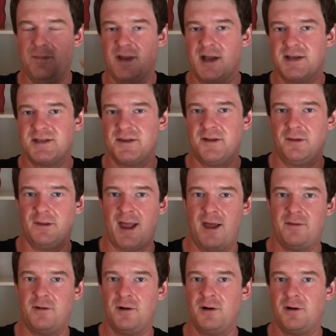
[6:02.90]
because of the
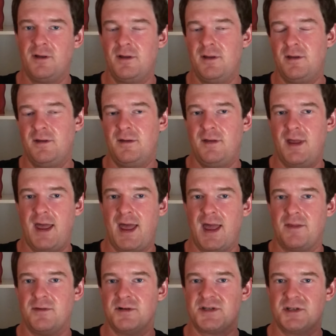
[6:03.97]
leather
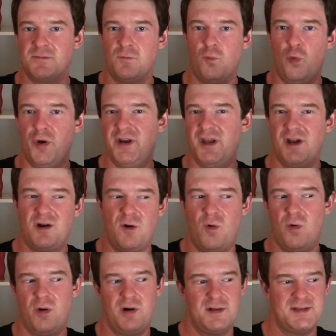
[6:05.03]
and there's some woody
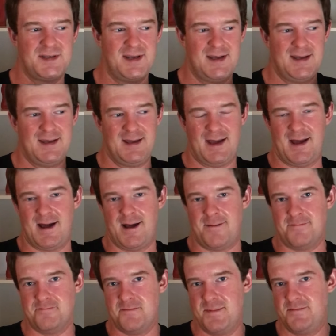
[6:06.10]
accords,
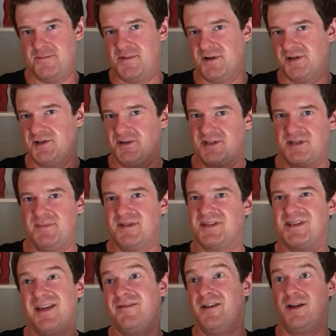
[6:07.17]
there's no
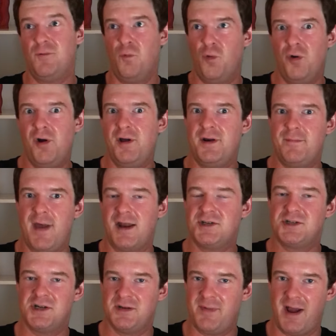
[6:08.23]
specific wood
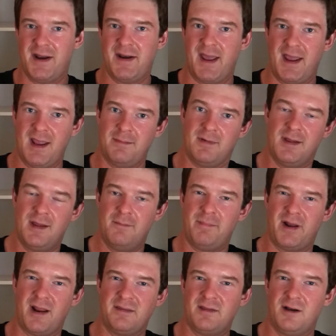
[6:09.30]
mentioned by name,
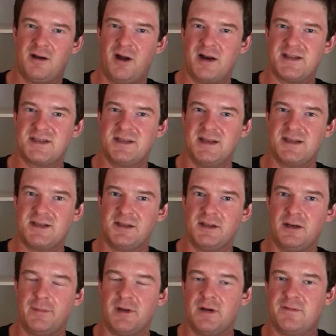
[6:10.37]
but I think honestly it's a
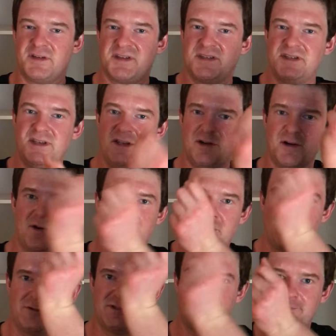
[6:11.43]
little bit of a cedar
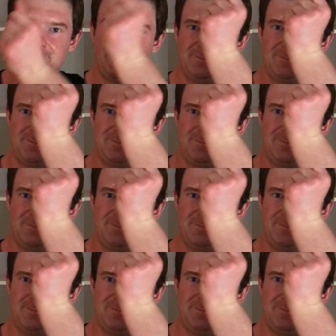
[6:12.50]
note.